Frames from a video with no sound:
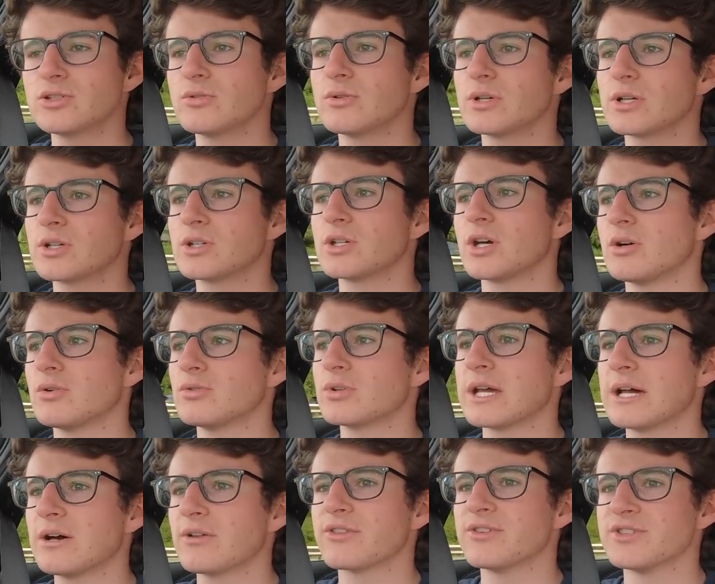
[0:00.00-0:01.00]
do a good old
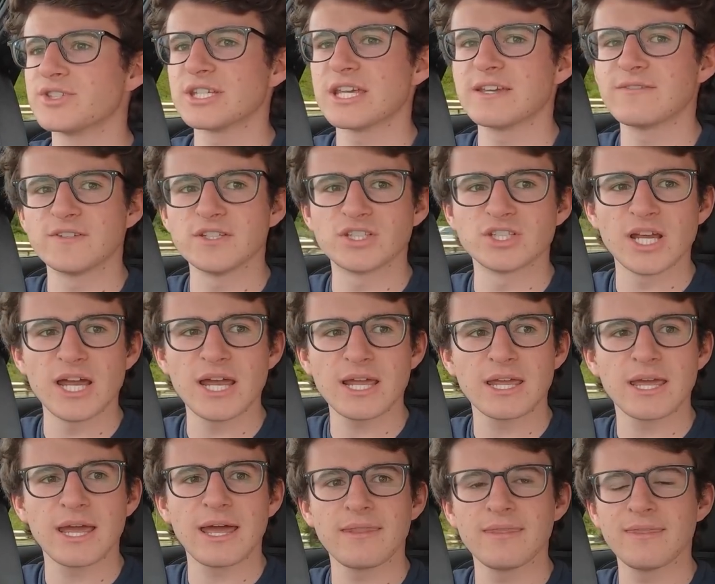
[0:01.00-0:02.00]
health and safety check,
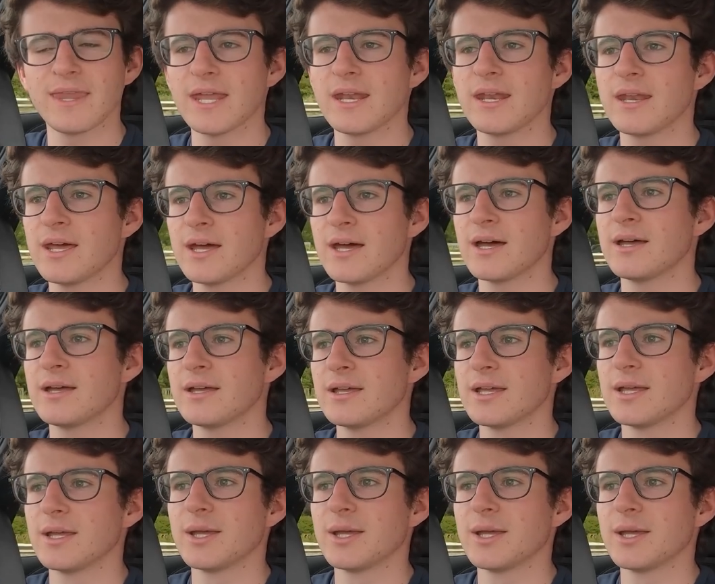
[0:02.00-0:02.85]
and then uh,